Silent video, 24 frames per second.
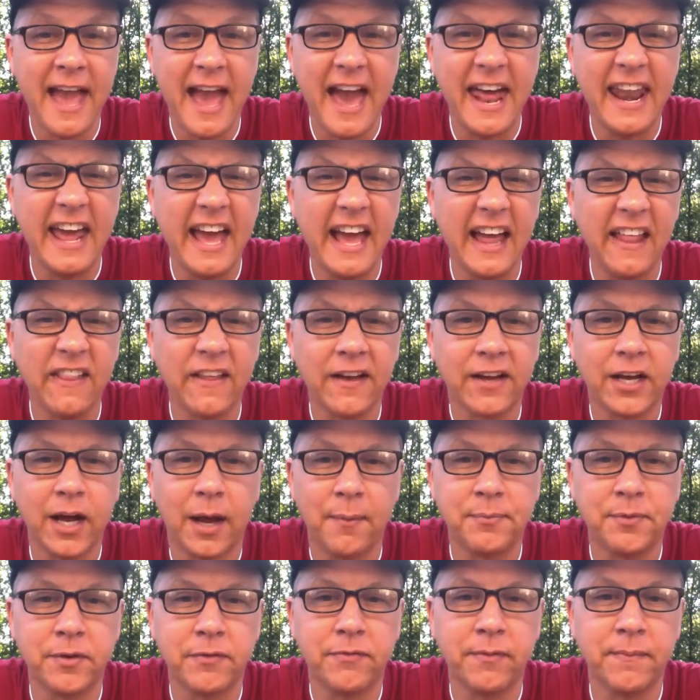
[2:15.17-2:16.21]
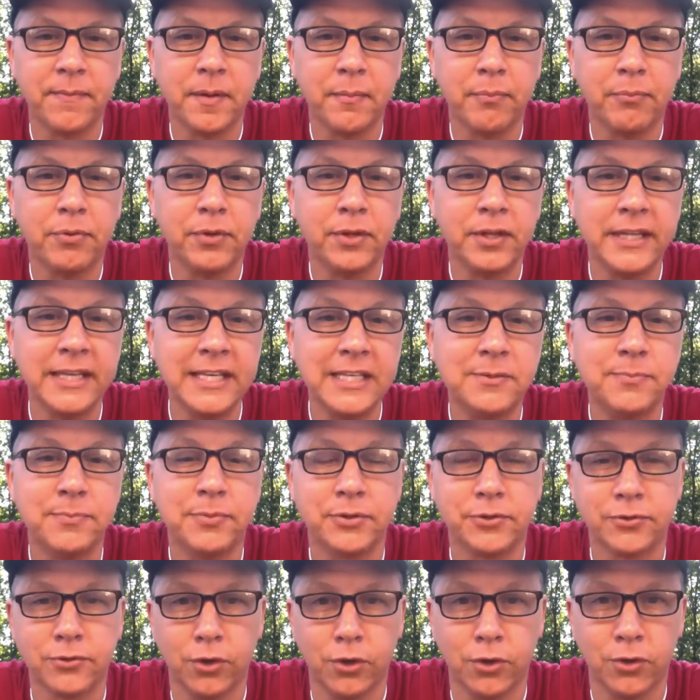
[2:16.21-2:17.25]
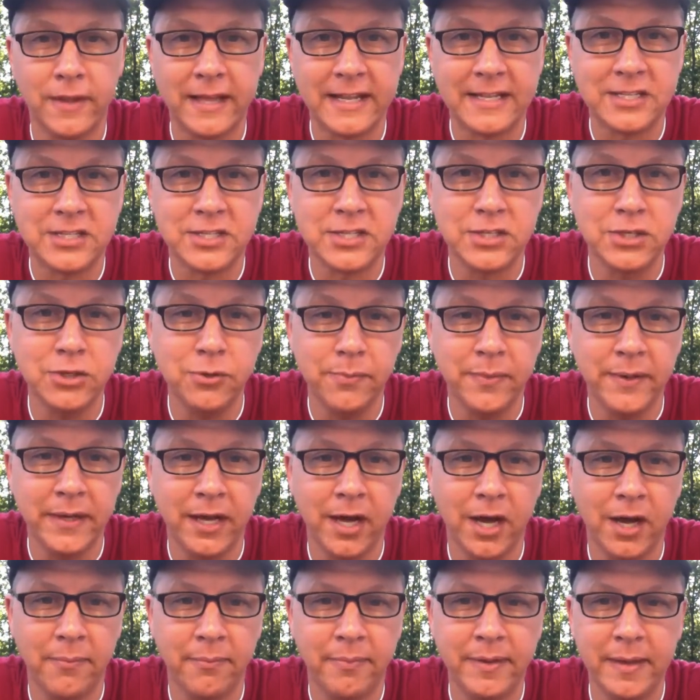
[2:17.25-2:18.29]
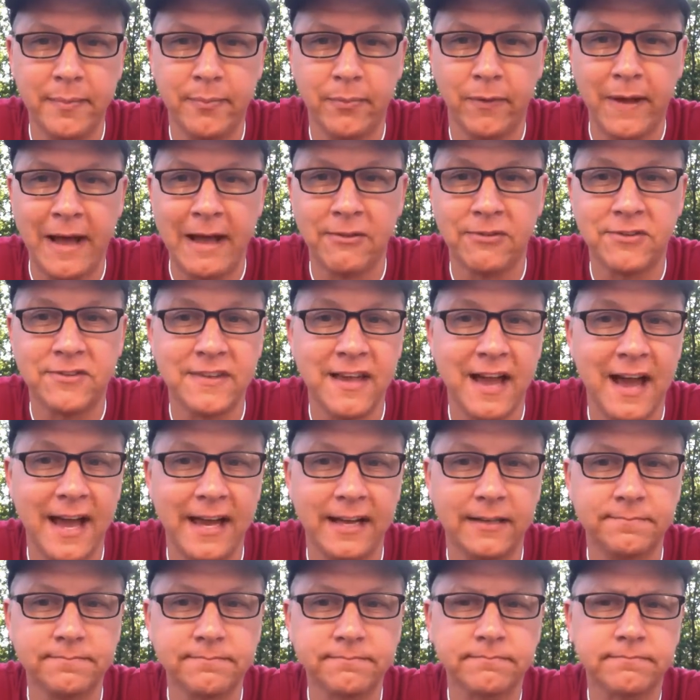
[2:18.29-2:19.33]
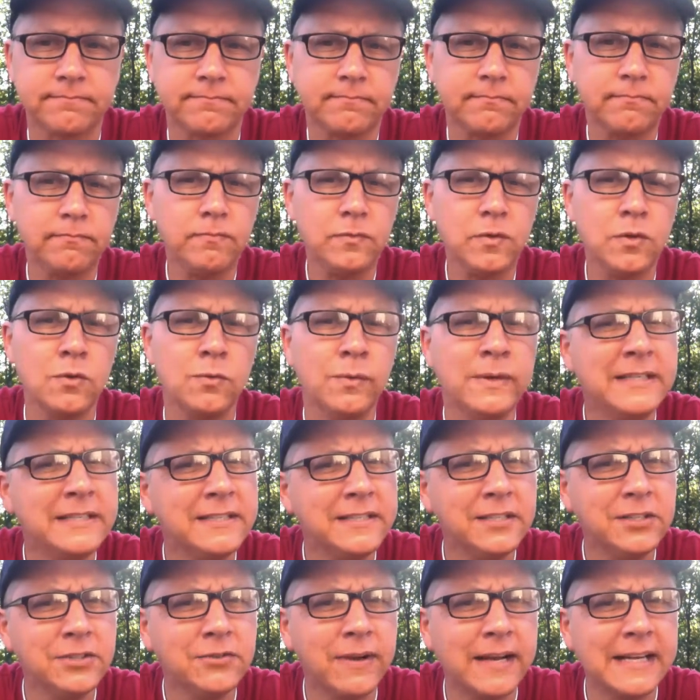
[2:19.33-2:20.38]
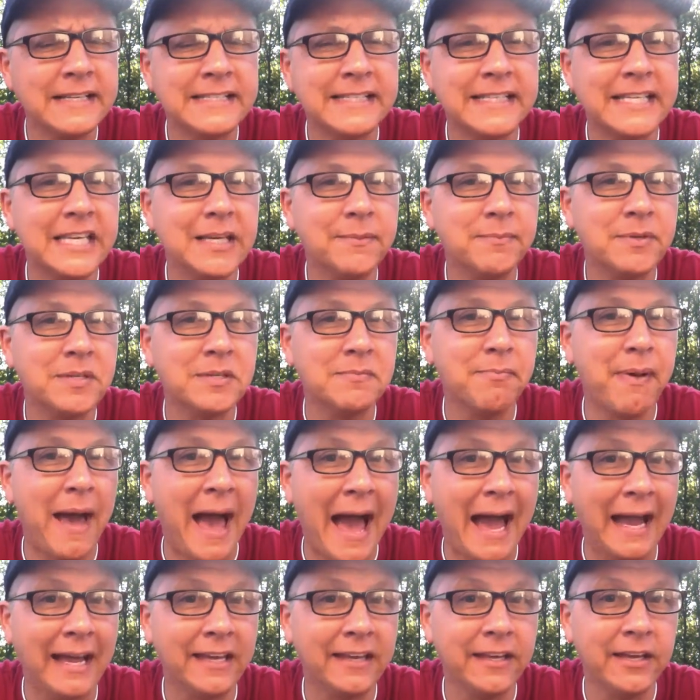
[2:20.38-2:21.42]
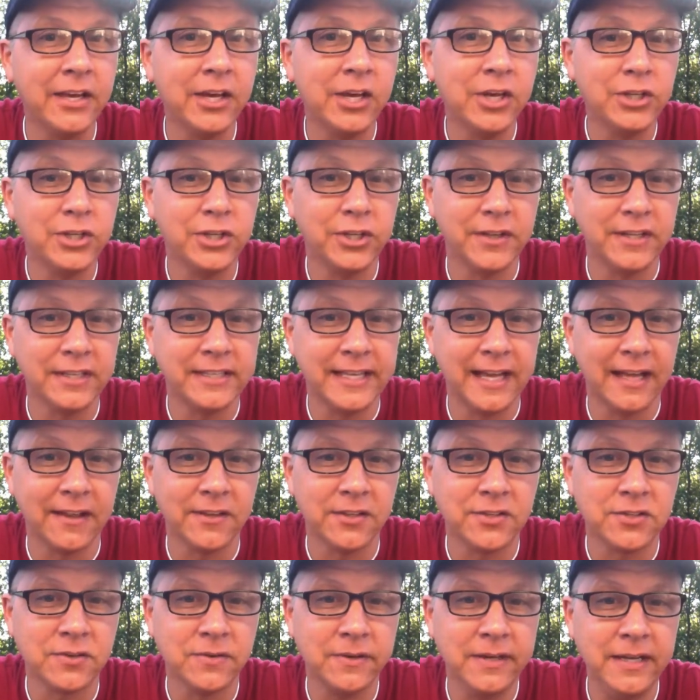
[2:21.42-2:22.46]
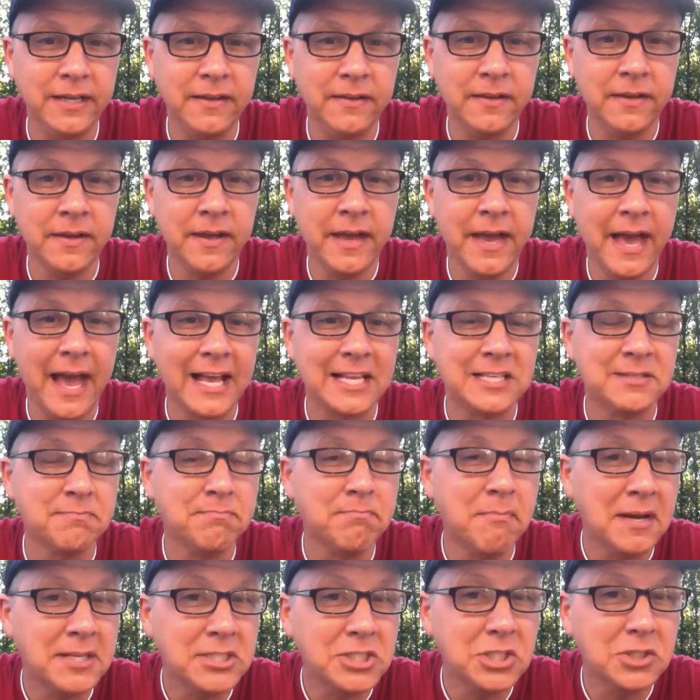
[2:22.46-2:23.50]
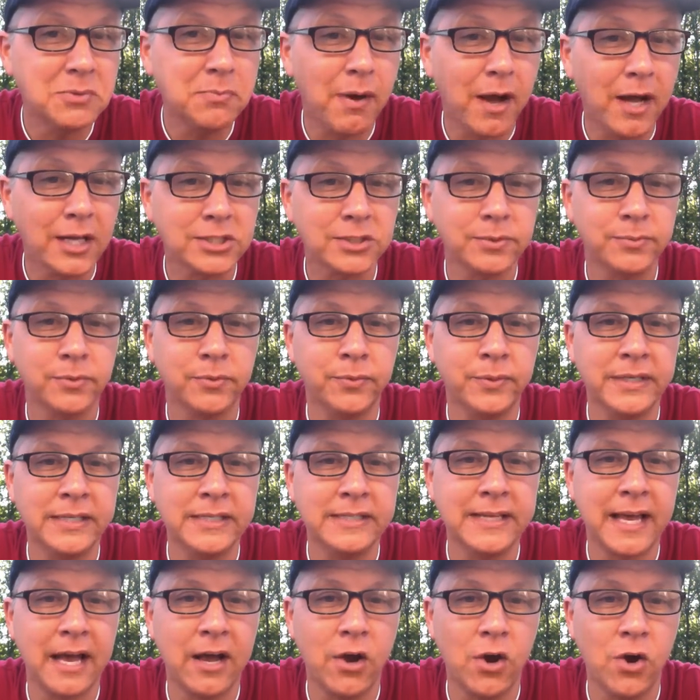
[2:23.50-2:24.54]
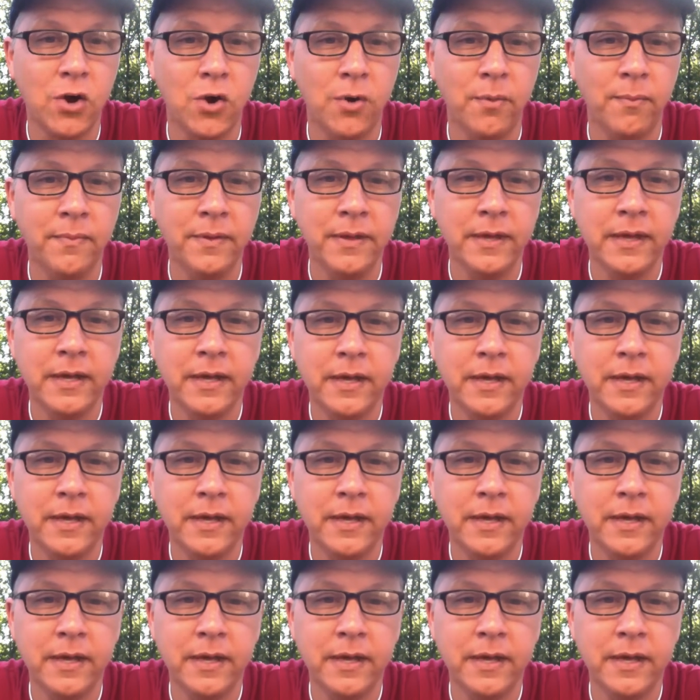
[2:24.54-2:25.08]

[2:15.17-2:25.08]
and a helicopter from the police patrol that's snooping on people outside. Winston tries to keep his back to the telescreen as much as possible when he's at home